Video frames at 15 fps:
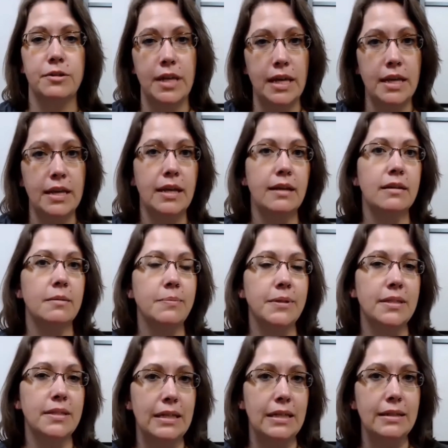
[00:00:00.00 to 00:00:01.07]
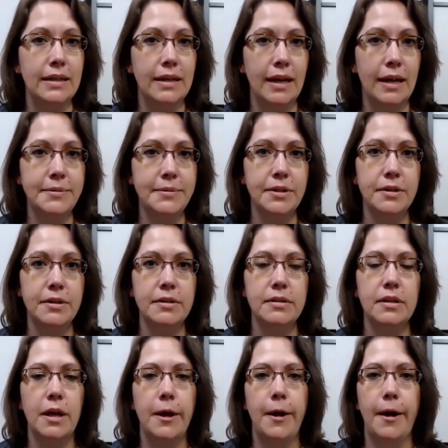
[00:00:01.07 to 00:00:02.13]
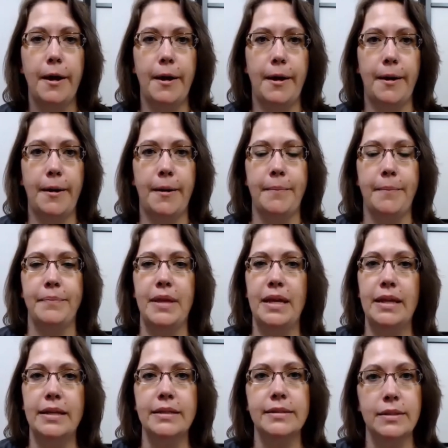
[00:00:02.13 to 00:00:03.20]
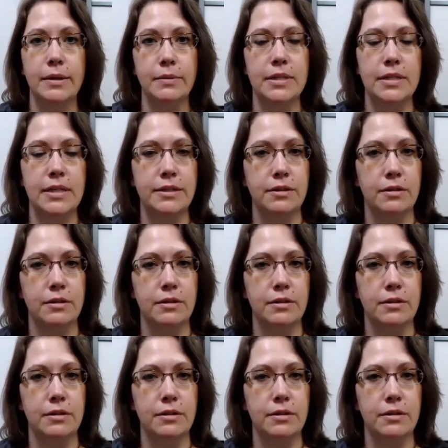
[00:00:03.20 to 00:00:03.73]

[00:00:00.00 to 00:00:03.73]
taking the placenta capsules. It is so essential